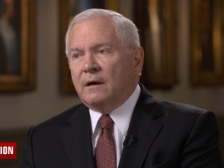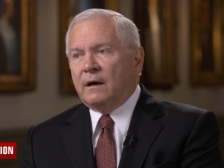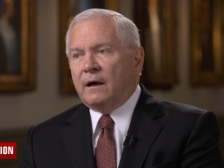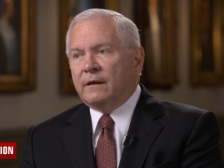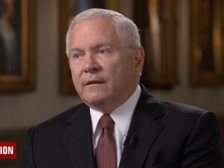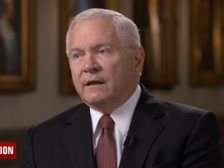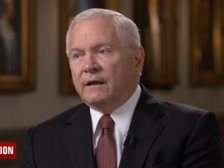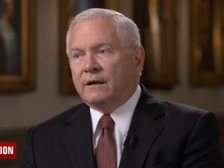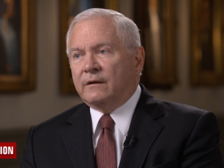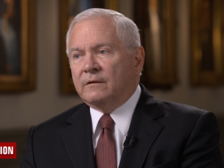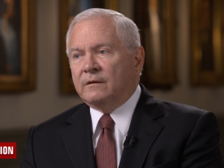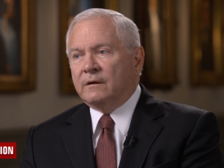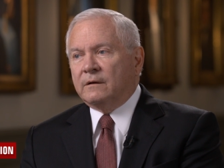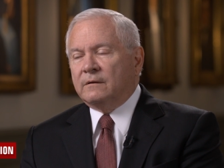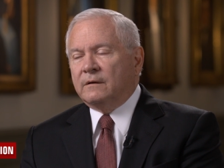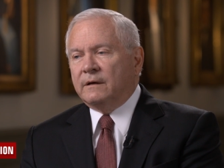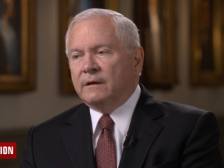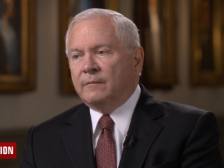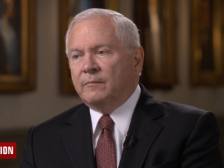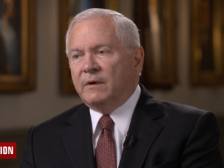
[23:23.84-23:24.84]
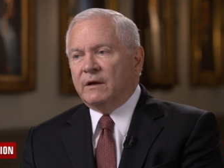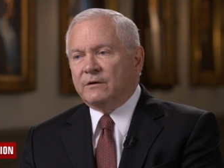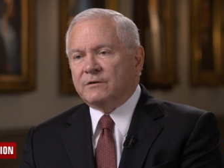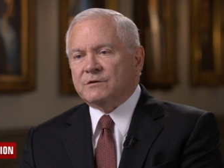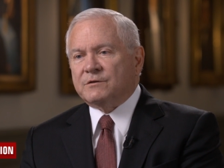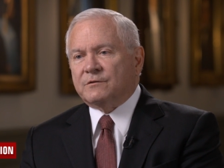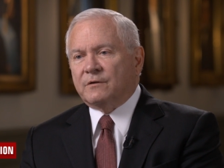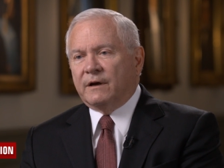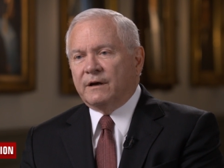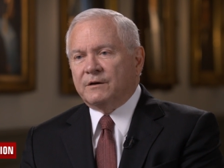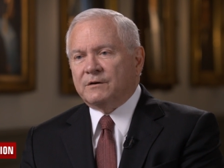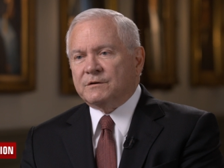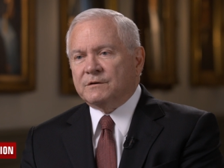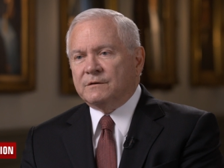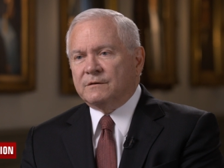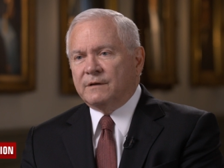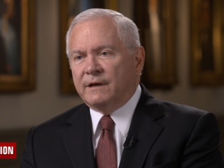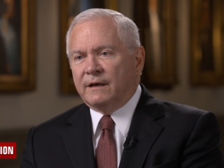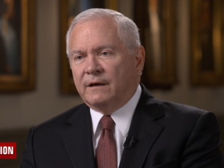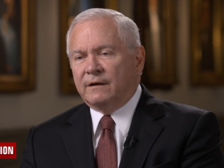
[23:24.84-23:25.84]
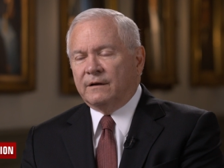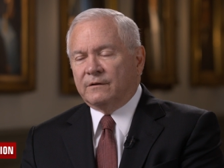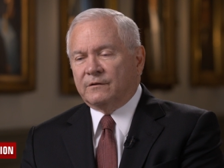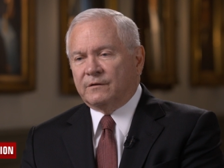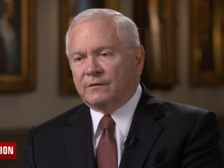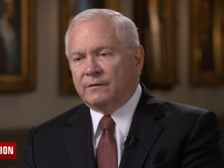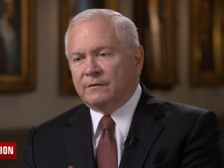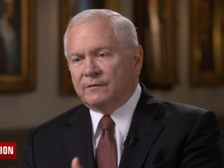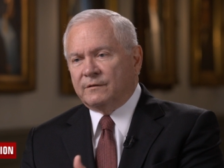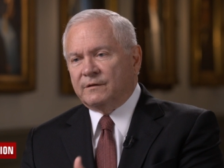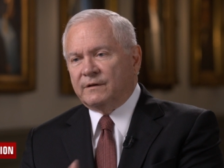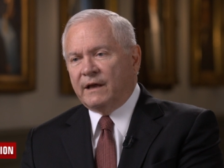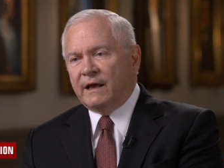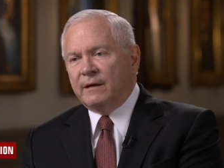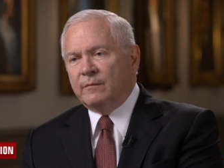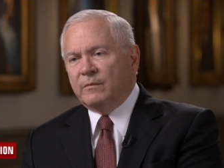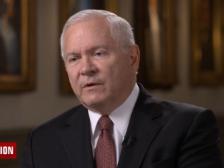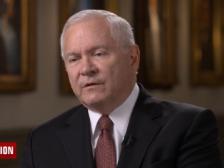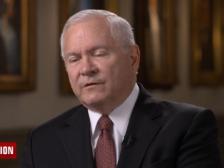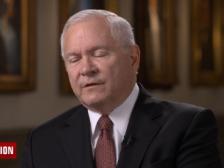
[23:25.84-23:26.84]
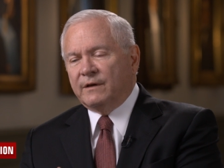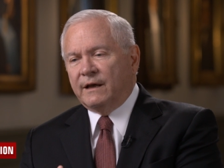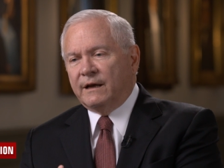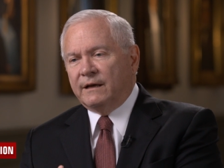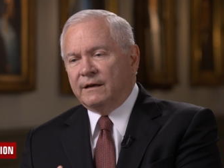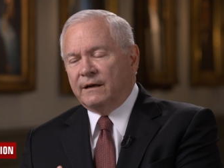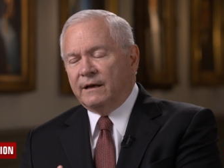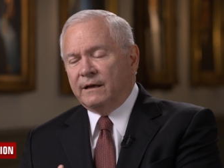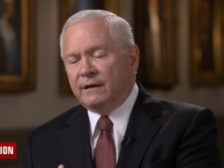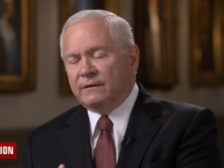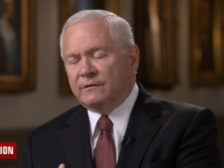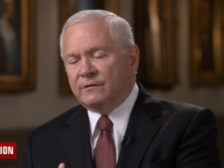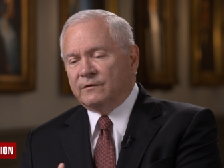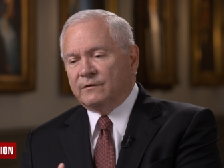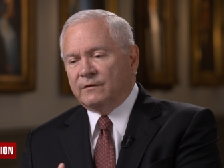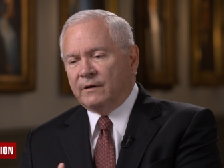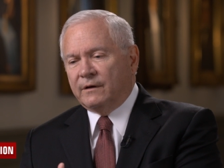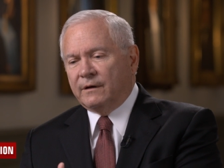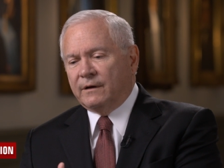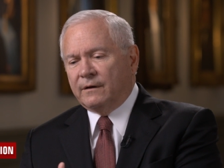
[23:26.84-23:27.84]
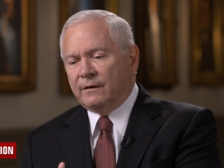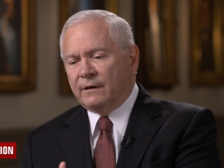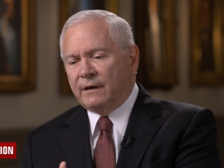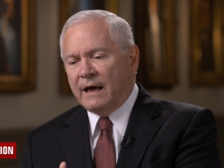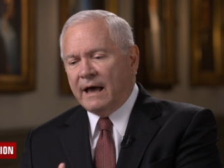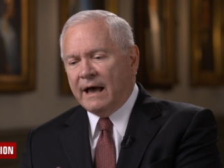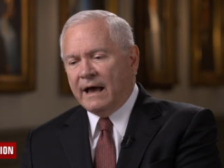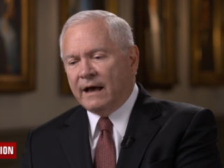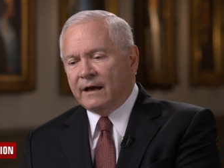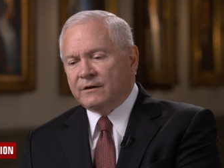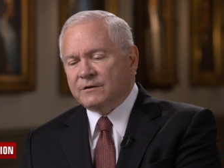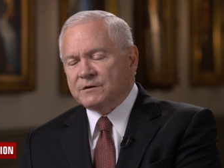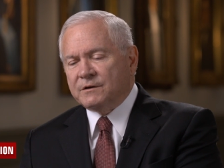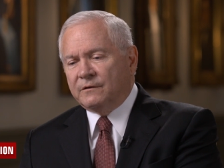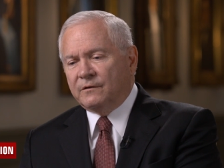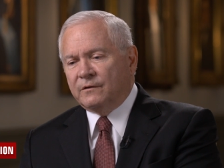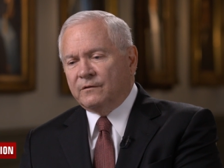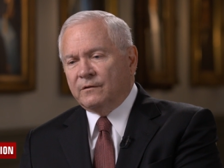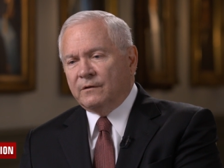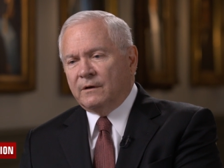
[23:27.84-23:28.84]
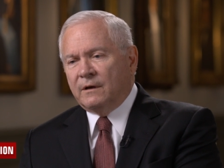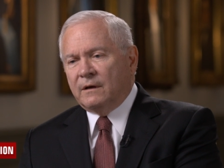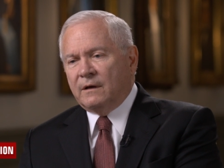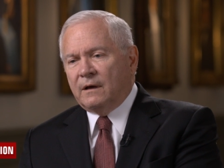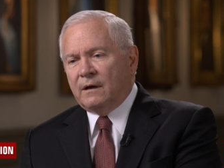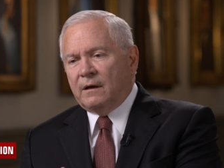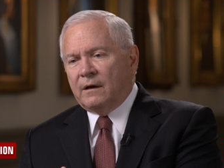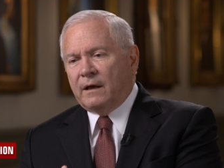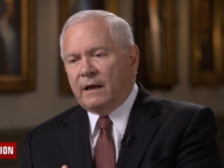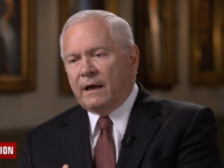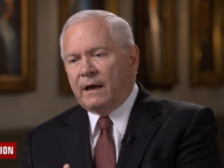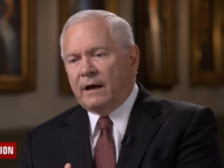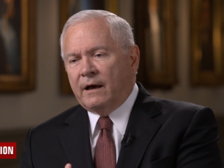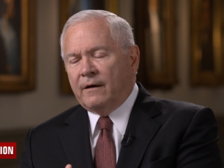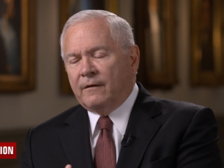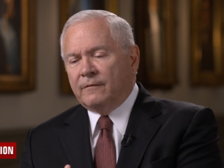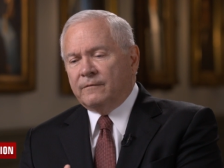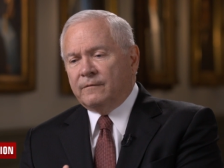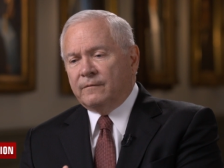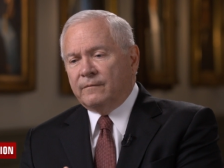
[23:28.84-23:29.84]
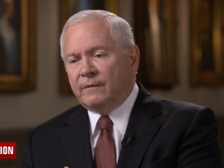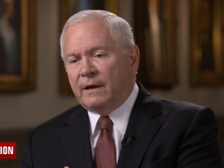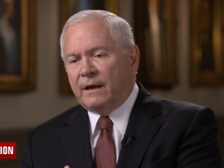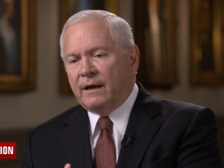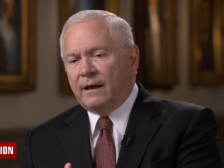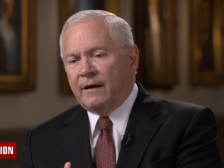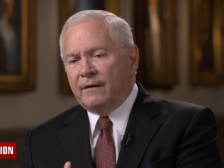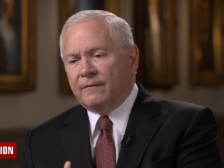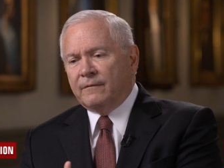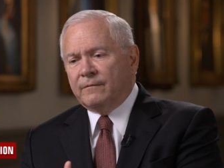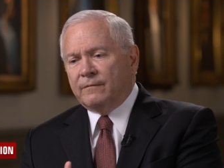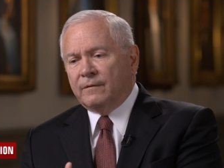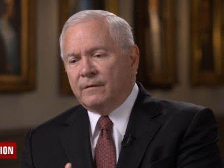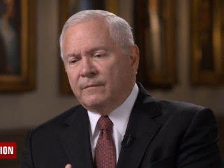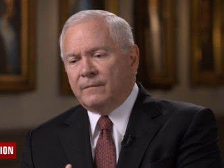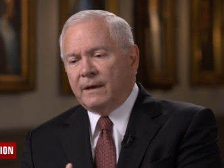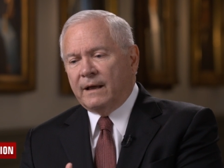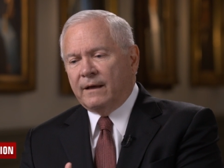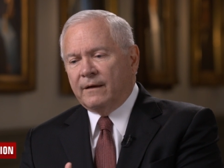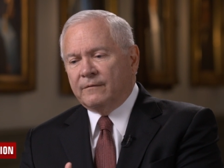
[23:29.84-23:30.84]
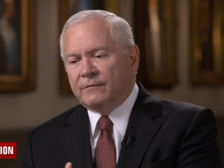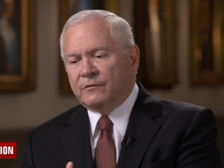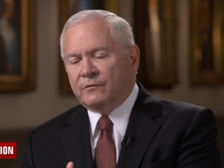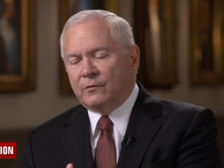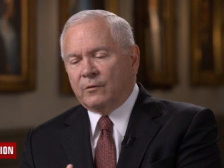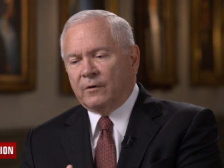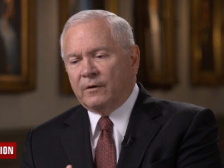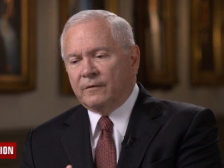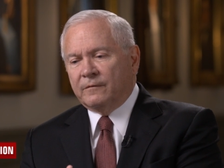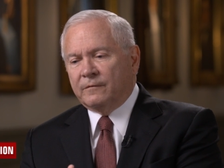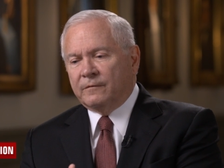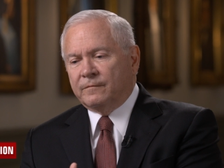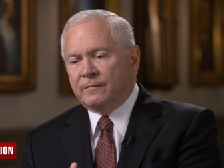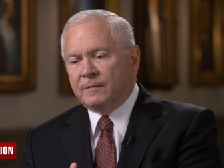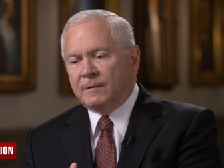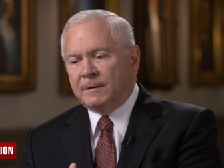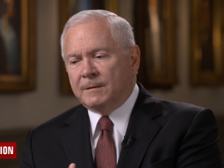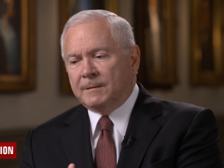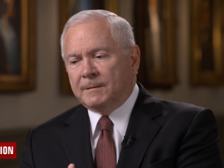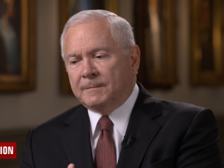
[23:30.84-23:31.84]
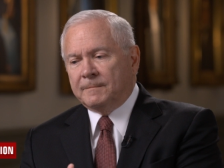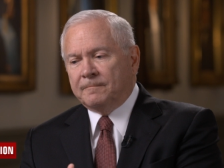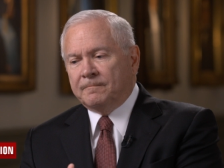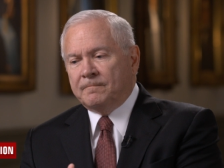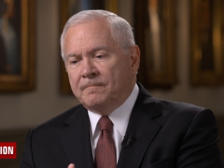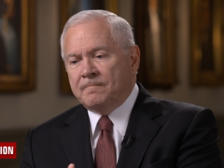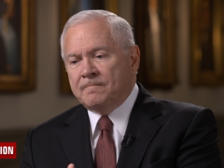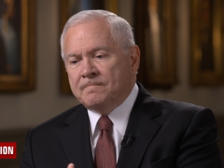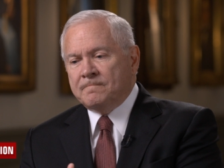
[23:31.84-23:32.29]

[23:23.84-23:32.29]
I think that the administration, in its statements and in its uh, actions, have, have, have sort of, um,